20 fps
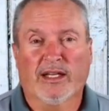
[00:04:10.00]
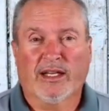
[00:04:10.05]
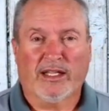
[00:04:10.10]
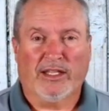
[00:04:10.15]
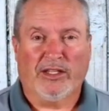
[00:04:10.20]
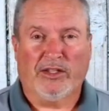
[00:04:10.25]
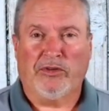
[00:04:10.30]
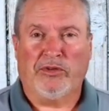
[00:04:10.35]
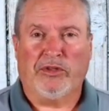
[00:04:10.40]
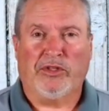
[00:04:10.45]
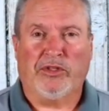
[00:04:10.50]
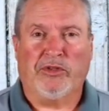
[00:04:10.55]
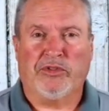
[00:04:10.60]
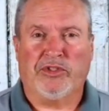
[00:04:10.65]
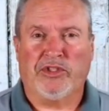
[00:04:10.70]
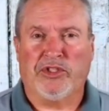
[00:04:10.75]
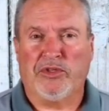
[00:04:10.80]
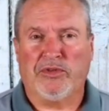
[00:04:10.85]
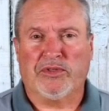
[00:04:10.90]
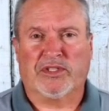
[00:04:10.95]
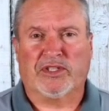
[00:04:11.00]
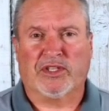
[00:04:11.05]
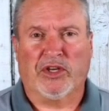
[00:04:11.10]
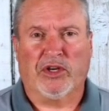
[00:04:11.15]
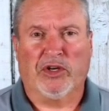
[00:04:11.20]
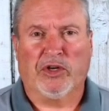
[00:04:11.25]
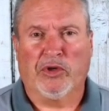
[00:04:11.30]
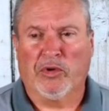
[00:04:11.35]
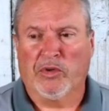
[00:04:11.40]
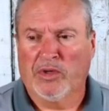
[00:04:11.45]
you choose to
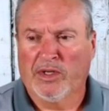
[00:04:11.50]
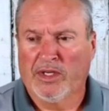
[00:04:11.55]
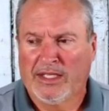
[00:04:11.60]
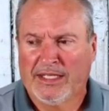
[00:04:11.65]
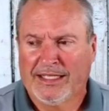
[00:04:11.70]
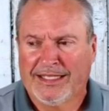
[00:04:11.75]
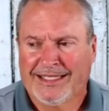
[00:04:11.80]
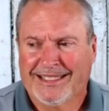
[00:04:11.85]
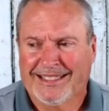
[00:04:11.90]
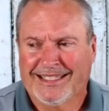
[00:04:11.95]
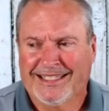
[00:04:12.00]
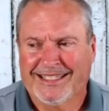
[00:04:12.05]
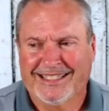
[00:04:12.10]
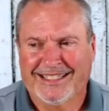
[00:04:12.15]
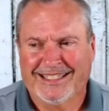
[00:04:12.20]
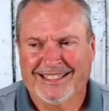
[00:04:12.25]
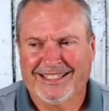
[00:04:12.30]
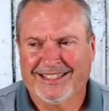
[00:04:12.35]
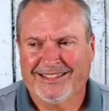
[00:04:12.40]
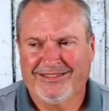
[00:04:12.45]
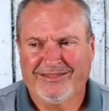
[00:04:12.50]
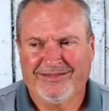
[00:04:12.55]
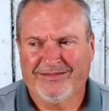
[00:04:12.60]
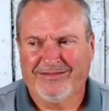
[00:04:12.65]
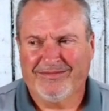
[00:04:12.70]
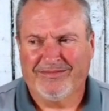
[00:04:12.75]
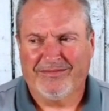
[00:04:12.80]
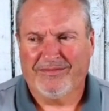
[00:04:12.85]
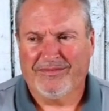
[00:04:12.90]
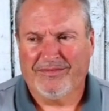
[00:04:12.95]
go at
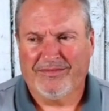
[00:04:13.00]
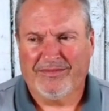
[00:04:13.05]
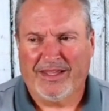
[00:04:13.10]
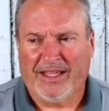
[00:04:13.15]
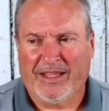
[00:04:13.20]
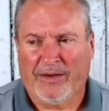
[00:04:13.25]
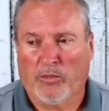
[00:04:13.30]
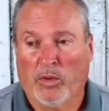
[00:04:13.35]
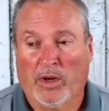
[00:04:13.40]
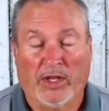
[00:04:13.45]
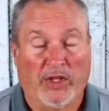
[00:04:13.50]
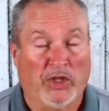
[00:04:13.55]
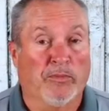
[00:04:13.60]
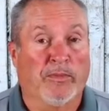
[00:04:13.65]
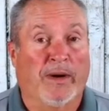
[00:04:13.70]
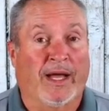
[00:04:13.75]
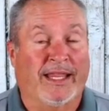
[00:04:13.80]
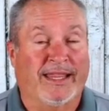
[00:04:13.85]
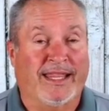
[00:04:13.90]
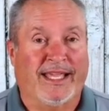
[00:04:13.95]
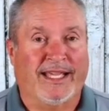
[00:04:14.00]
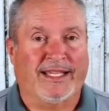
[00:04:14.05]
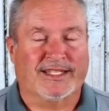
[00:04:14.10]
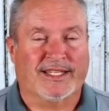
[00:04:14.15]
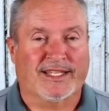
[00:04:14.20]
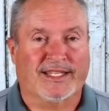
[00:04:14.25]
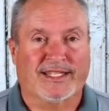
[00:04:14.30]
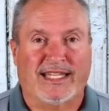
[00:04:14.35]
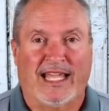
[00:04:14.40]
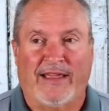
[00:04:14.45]
what you might think is
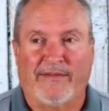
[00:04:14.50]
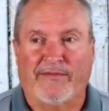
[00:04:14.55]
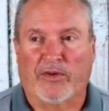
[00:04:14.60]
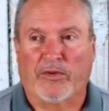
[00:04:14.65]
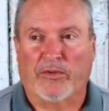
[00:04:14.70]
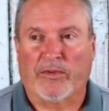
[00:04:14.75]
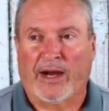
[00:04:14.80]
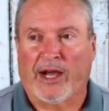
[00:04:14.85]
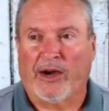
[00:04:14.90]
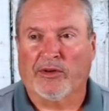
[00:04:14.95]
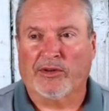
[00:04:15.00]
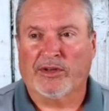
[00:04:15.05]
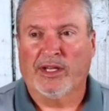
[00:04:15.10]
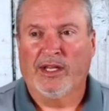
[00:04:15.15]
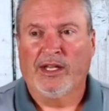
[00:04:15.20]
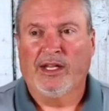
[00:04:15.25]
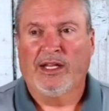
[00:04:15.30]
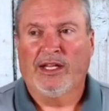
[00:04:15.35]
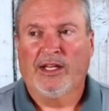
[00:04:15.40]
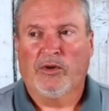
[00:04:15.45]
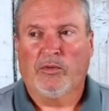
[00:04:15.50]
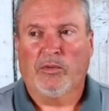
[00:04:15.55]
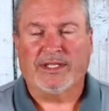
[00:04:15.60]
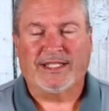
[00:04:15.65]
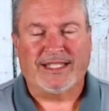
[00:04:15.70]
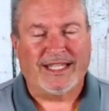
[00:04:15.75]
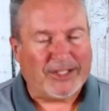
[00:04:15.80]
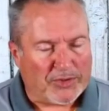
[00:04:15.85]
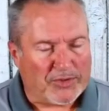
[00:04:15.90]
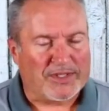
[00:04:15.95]
a safer route.
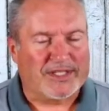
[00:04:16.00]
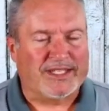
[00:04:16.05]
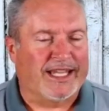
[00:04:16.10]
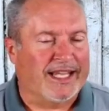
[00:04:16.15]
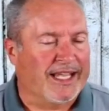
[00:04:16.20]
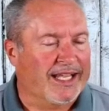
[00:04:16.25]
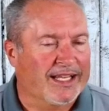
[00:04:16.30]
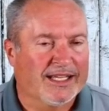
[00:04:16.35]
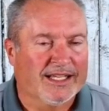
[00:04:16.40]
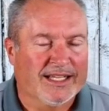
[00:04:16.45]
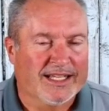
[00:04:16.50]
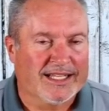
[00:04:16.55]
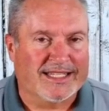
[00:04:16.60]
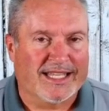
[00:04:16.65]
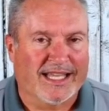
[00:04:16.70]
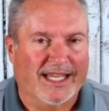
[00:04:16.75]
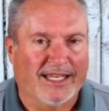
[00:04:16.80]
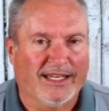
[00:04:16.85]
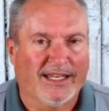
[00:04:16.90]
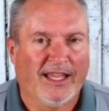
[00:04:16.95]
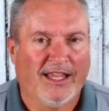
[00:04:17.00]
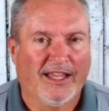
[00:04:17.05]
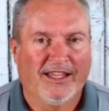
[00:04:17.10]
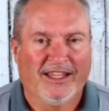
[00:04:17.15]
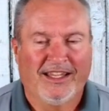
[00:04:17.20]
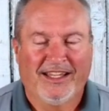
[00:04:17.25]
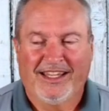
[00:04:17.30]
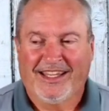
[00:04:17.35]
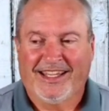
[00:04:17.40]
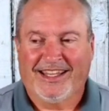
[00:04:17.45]
What's interesting is that
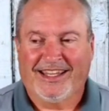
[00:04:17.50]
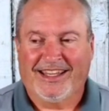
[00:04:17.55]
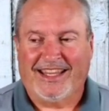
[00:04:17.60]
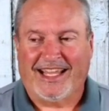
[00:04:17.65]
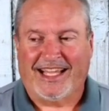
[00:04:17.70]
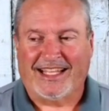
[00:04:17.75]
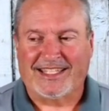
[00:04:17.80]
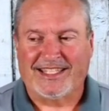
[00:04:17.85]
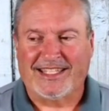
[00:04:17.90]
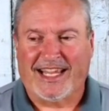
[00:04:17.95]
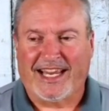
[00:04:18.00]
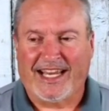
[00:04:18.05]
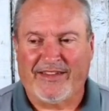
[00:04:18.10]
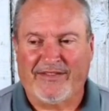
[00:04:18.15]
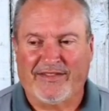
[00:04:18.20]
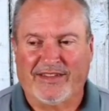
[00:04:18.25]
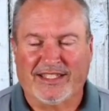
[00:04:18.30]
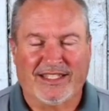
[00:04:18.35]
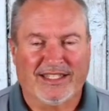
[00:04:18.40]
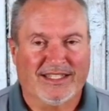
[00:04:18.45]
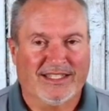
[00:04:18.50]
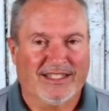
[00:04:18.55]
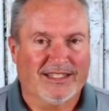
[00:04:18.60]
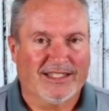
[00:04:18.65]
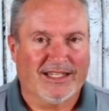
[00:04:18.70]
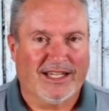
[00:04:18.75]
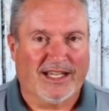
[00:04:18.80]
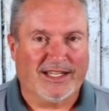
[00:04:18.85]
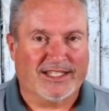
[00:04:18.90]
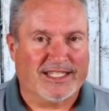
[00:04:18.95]
that's not even
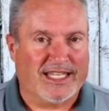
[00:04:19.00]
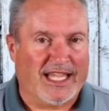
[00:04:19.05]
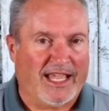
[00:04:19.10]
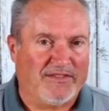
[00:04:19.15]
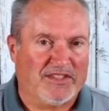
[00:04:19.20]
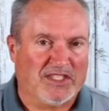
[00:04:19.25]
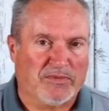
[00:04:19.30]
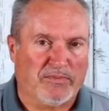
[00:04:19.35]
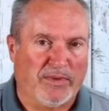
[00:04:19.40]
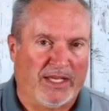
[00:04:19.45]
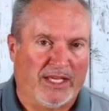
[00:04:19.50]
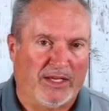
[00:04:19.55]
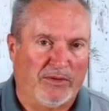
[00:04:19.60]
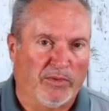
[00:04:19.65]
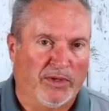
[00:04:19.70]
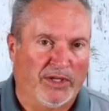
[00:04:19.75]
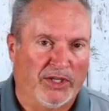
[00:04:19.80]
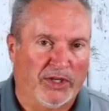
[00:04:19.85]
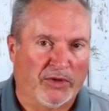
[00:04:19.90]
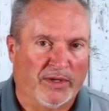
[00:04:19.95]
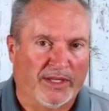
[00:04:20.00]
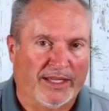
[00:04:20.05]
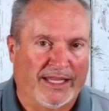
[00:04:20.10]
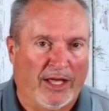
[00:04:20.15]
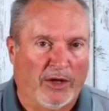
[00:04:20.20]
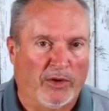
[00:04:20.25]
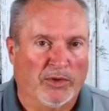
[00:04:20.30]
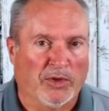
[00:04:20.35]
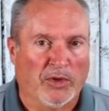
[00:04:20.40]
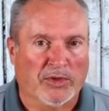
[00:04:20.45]
a safe speed when you're in
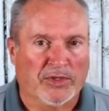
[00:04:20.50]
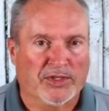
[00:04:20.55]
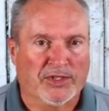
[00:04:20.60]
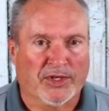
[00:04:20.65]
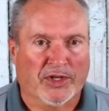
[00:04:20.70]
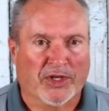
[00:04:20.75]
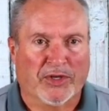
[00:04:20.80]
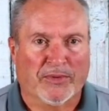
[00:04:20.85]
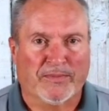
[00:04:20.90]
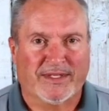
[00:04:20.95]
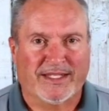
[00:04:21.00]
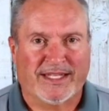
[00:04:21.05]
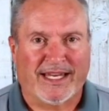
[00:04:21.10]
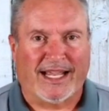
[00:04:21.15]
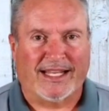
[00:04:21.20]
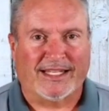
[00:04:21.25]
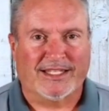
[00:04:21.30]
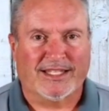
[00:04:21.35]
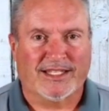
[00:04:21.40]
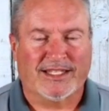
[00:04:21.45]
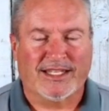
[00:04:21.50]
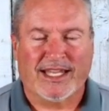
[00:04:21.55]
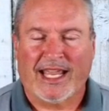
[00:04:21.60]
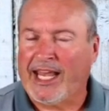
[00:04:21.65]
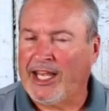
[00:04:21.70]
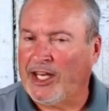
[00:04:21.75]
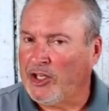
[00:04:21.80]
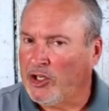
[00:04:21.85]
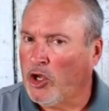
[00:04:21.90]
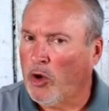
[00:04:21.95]
those circumstances.
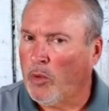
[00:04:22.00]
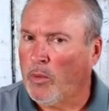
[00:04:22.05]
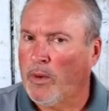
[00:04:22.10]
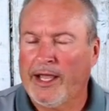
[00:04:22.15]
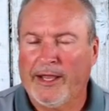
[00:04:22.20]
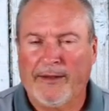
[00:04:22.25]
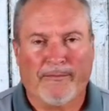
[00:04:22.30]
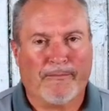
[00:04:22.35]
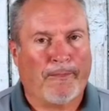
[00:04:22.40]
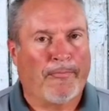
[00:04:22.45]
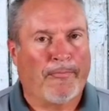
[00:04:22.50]
And you know what?